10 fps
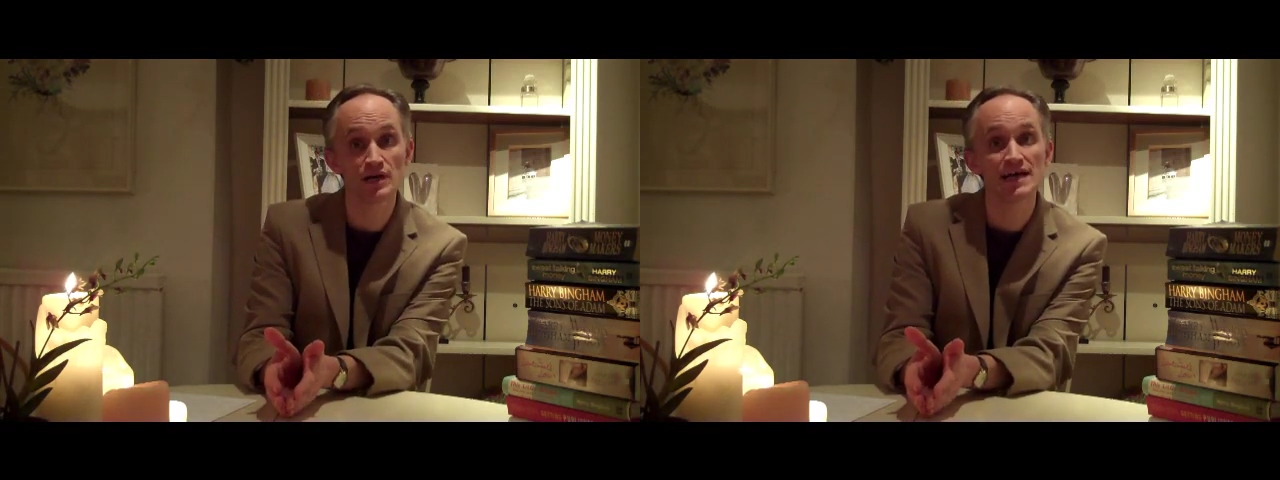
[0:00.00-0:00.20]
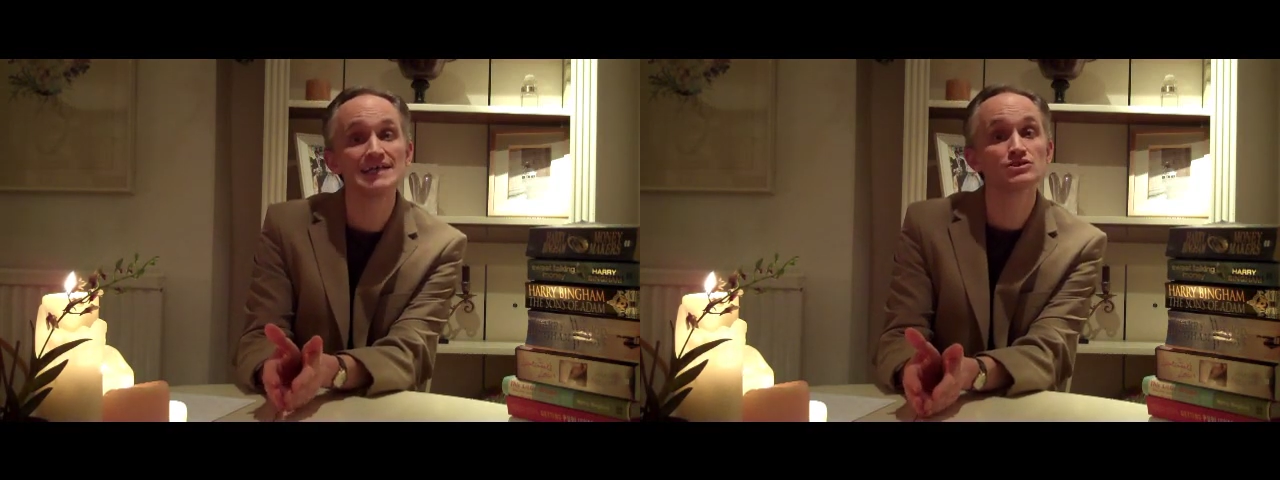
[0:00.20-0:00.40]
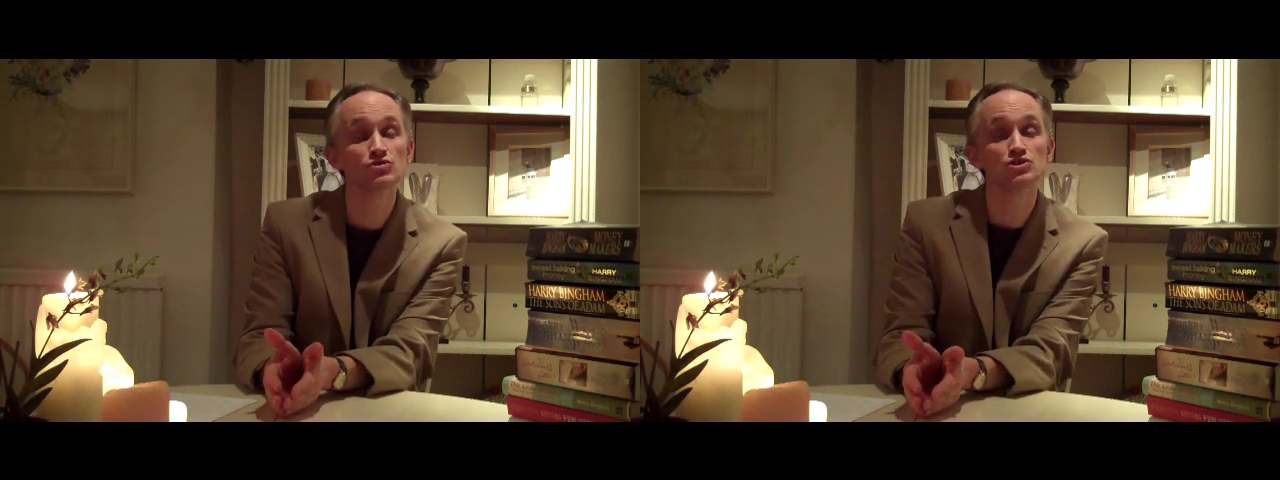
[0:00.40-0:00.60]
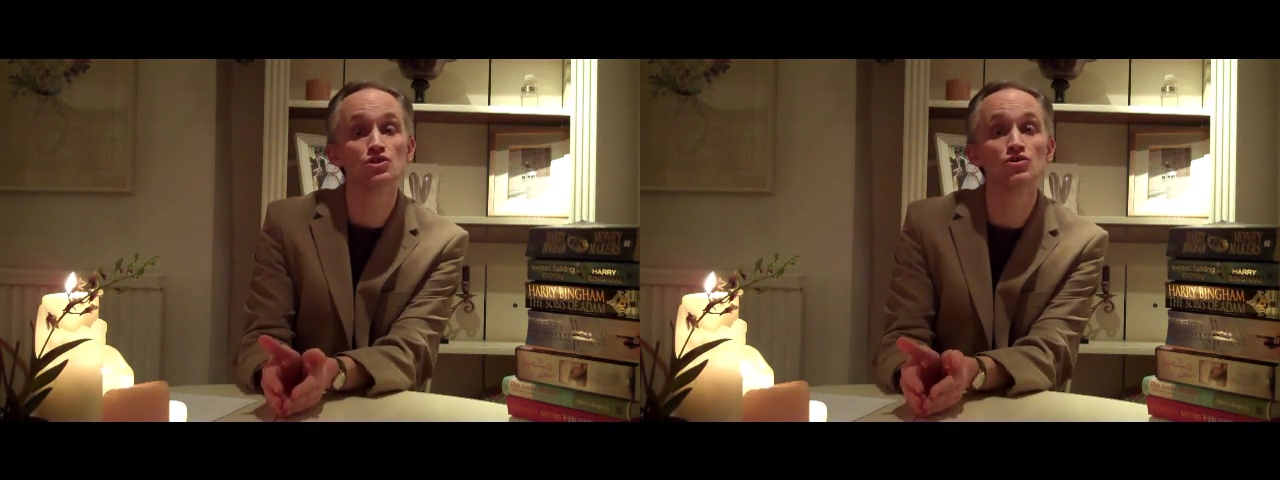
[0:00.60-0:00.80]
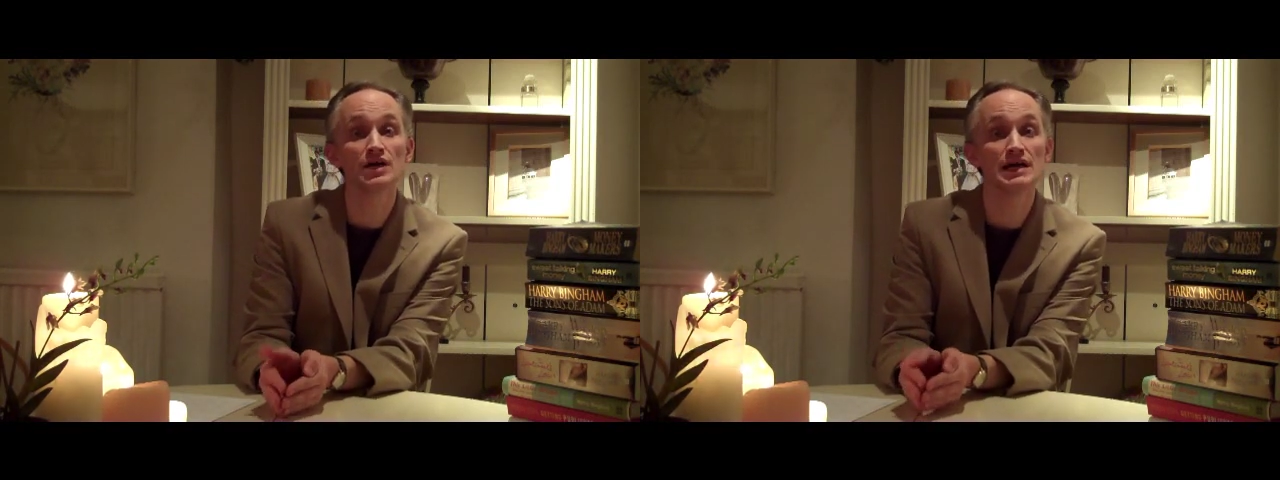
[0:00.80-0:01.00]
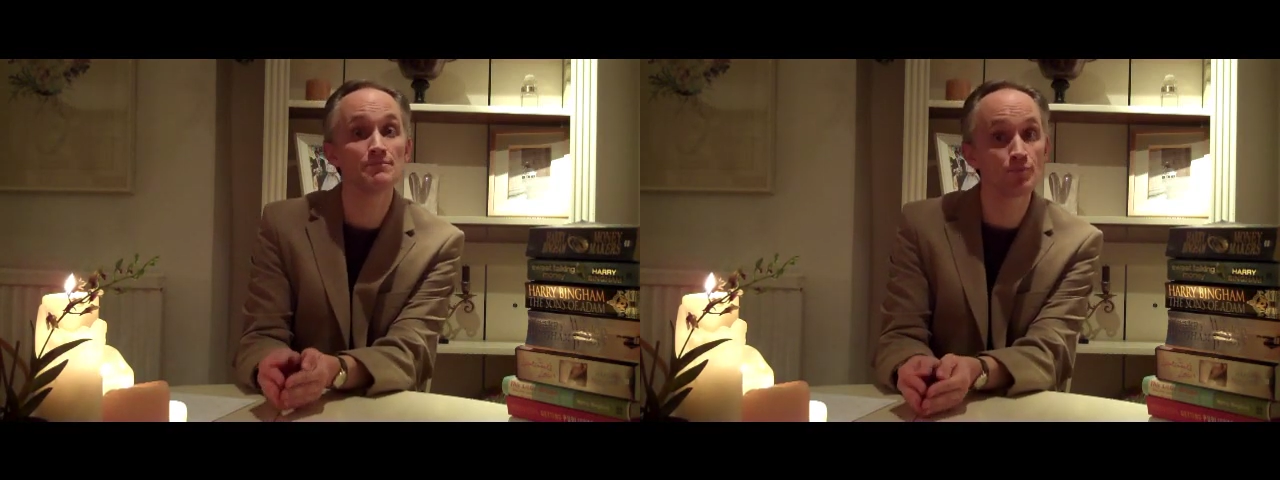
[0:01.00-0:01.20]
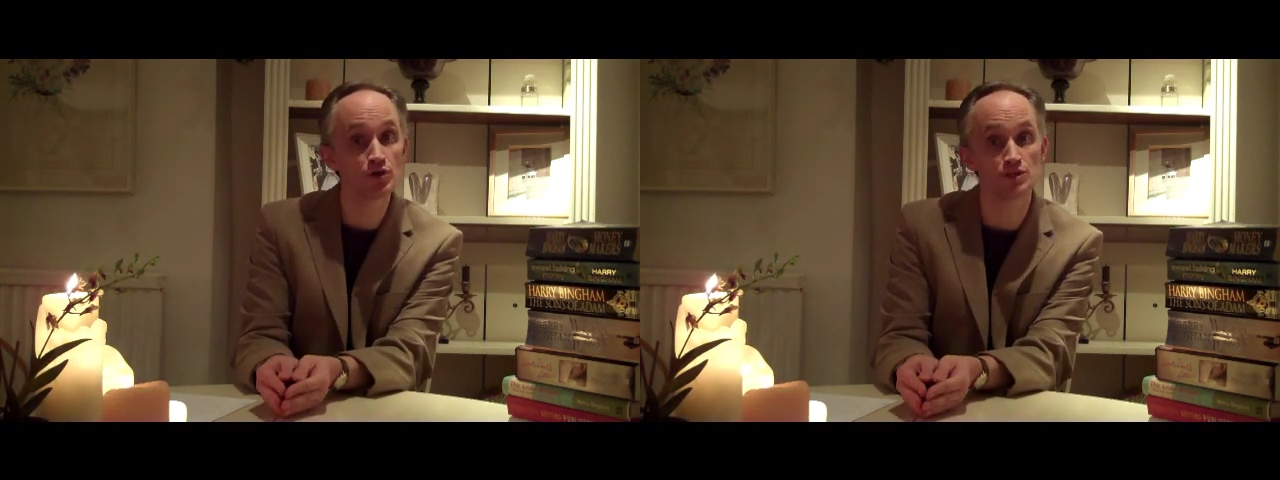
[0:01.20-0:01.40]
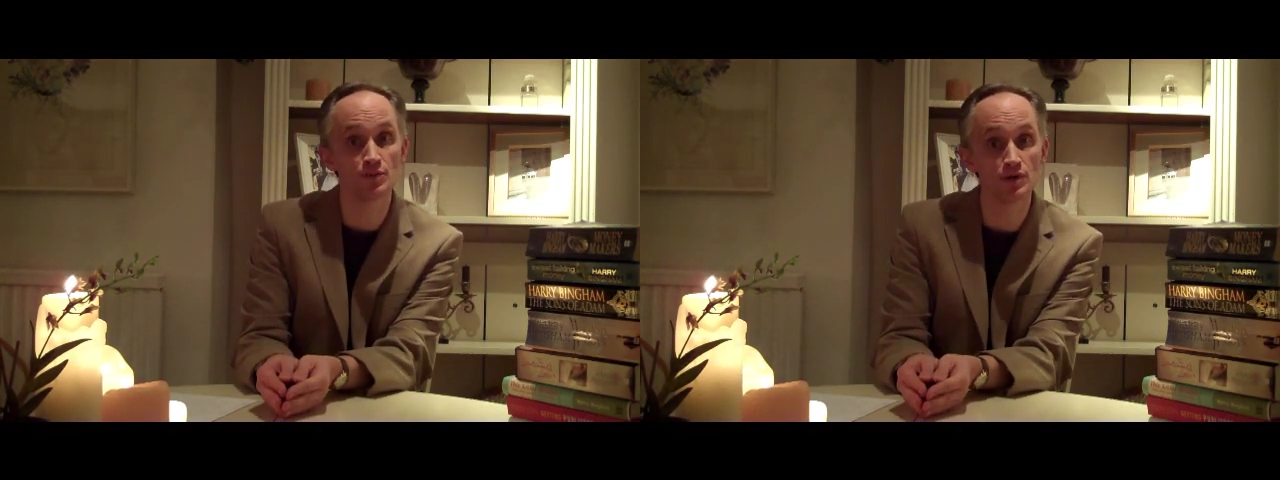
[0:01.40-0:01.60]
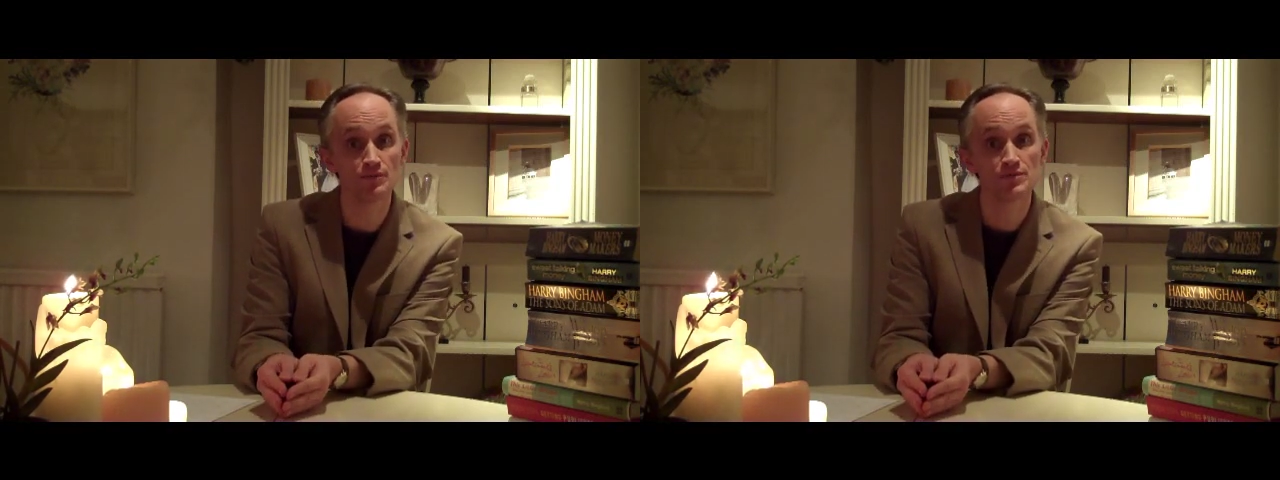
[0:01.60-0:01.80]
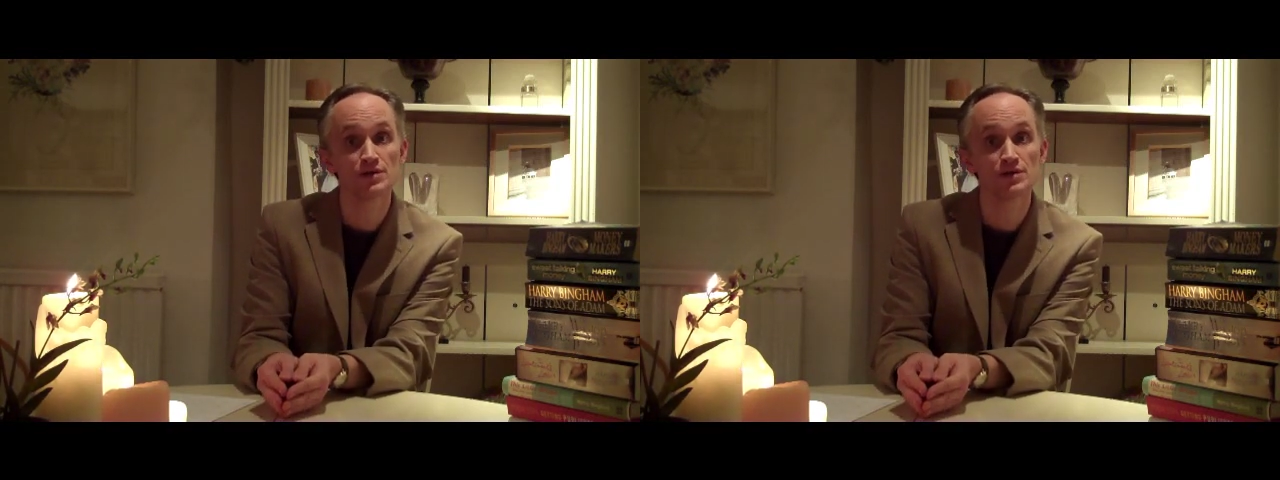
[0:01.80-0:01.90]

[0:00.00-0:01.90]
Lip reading: it's got to look impossible